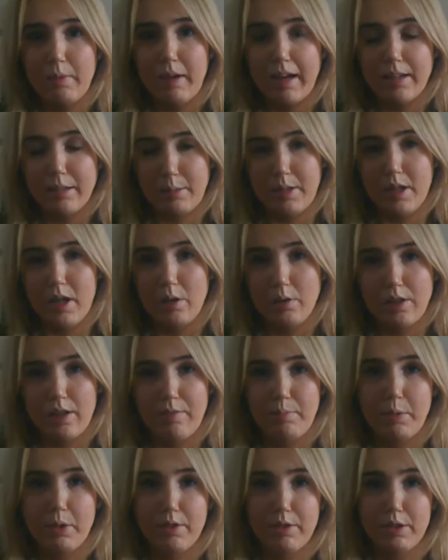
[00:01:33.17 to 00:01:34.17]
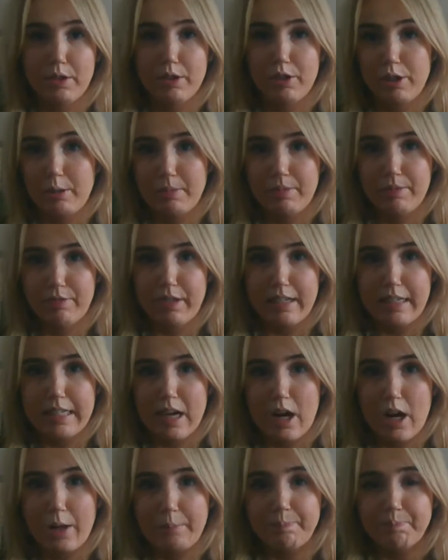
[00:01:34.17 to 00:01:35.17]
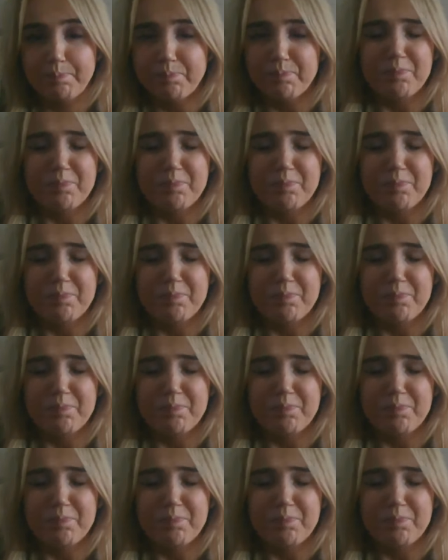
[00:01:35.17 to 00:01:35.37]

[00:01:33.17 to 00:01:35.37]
As we know, they've put a recruitment freeze on,